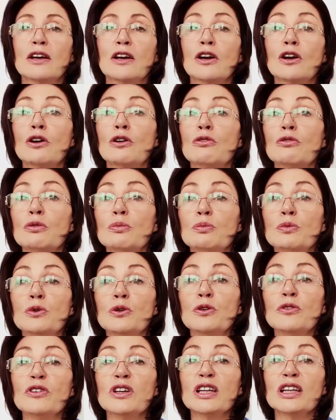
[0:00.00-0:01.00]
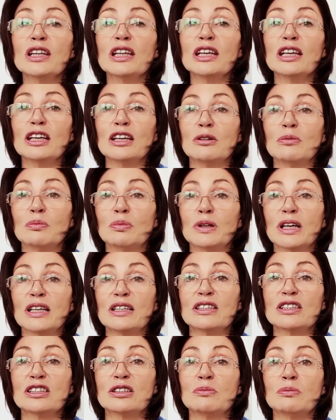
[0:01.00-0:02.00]
Removing the implants
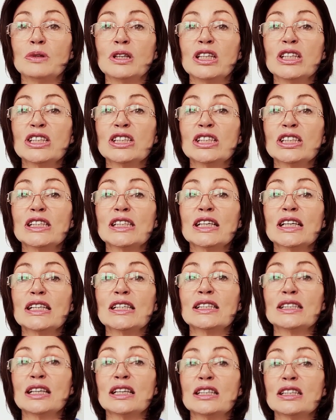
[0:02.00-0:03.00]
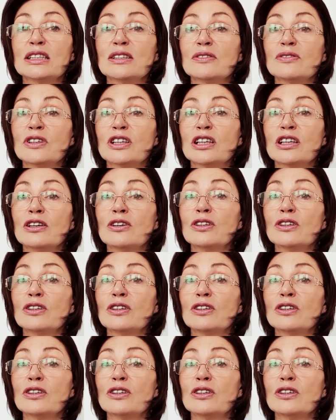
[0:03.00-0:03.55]
diminishes a sense of guilt